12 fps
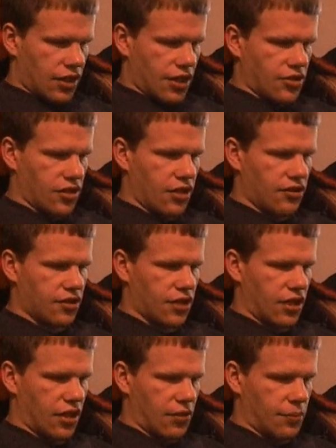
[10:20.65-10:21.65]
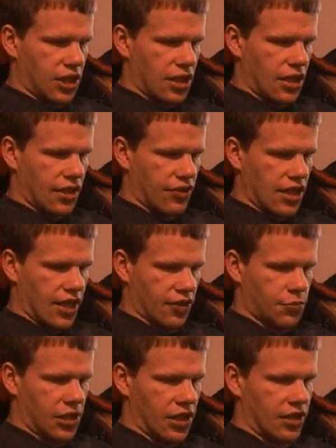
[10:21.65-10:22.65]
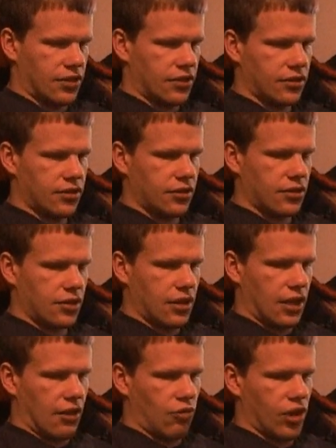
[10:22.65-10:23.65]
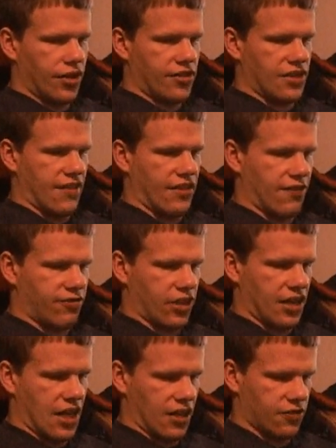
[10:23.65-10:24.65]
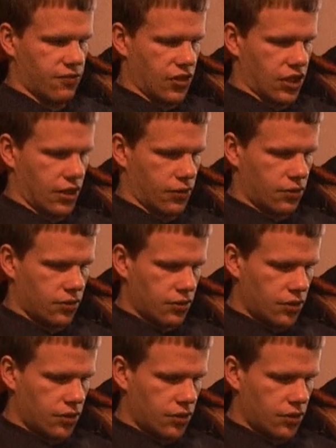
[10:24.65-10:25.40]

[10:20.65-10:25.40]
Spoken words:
Okay, so there's a beginning of the next part. I want to save that for the next video.